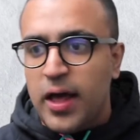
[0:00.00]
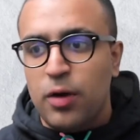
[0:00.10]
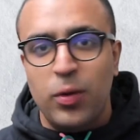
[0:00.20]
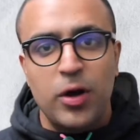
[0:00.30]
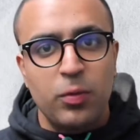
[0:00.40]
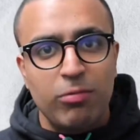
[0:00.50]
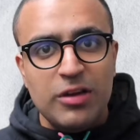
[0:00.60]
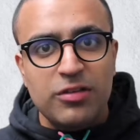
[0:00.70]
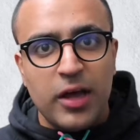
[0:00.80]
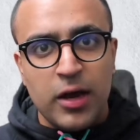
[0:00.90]
And when we
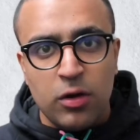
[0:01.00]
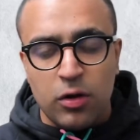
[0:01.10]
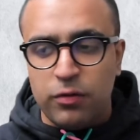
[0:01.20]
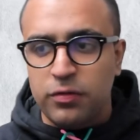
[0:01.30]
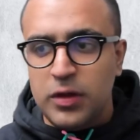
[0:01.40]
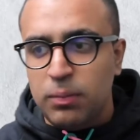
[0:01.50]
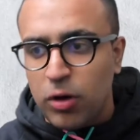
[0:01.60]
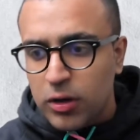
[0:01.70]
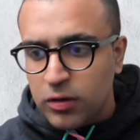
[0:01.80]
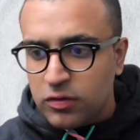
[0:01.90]
reach the end of the
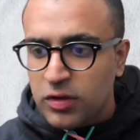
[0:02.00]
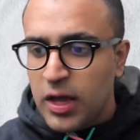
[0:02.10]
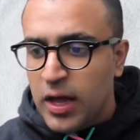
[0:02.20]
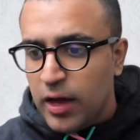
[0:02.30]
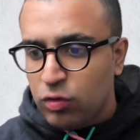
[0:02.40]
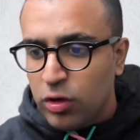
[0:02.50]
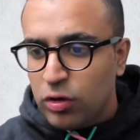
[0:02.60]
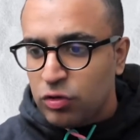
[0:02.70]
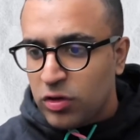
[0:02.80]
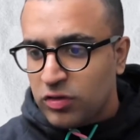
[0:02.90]
products, it's going
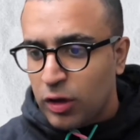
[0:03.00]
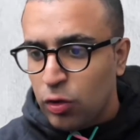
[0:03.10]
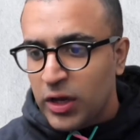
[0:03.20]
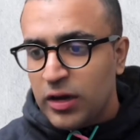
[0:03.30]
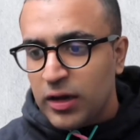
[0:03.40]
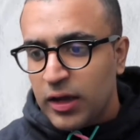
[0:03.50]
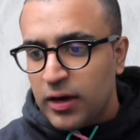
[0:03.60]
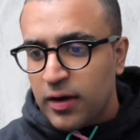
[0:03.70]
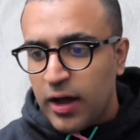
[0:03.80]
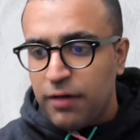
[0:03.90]
to show us a loading
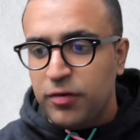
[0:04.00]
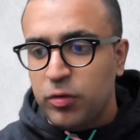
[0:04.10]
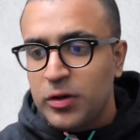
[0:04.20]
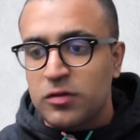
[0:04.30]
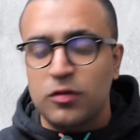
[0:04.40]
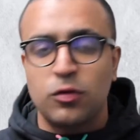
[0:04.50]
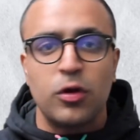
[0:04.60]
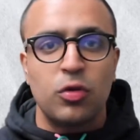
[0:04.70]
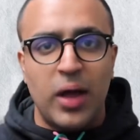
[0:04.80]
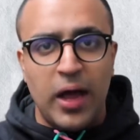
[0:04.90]
indicator, after which it's
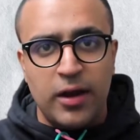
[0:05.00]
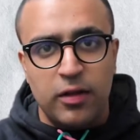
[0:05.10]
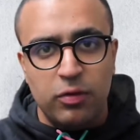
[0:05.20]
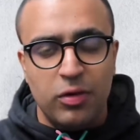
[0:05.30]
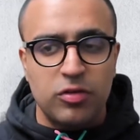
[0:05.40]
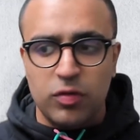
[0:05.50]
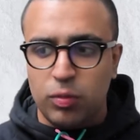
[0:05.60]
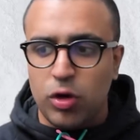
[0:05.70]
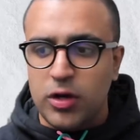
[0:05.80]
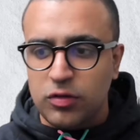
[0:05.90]
going to add the rest of the
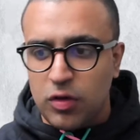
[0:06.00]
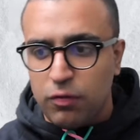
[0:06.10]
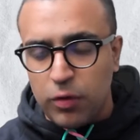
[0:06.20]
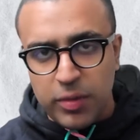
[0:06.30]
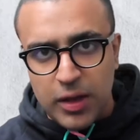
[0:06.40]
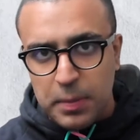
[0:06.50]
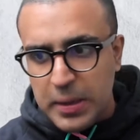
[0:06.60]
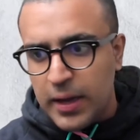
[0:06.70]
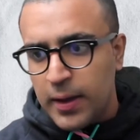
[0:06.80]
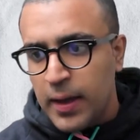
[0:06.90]
products from the
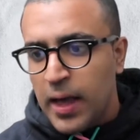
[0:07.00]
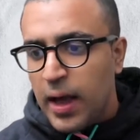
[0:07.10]
API.